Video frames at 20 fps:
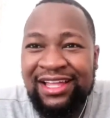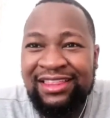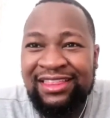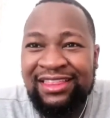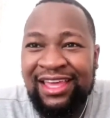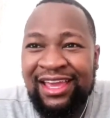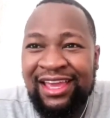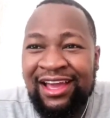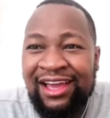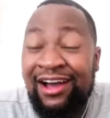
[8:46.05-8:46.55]

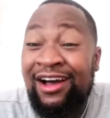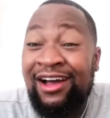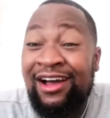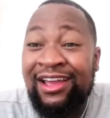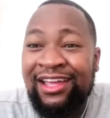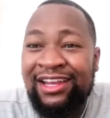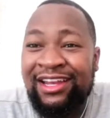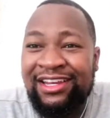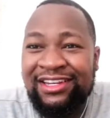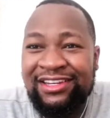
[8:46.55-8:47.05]
there are
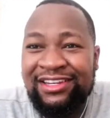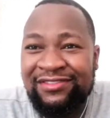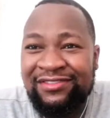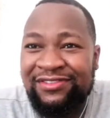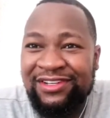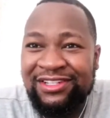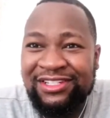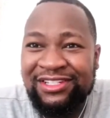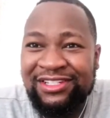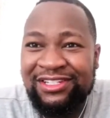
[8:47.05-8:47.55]
any
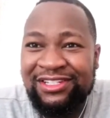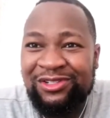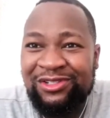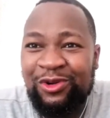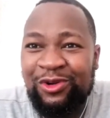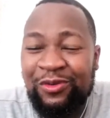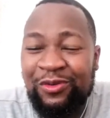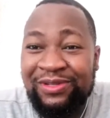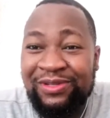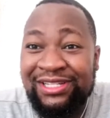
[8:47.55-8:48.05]
differences,
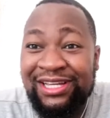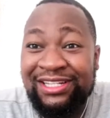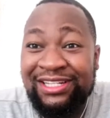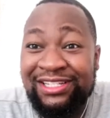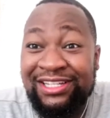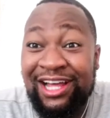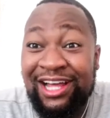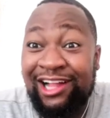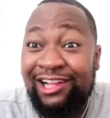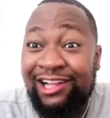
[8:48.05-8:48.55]
besides
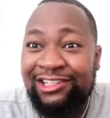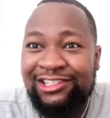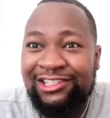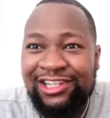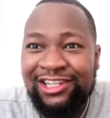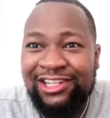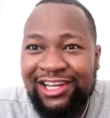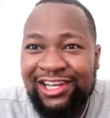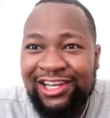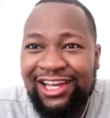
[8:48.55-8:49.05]

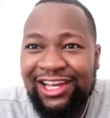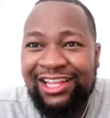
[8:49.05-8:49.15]
culture.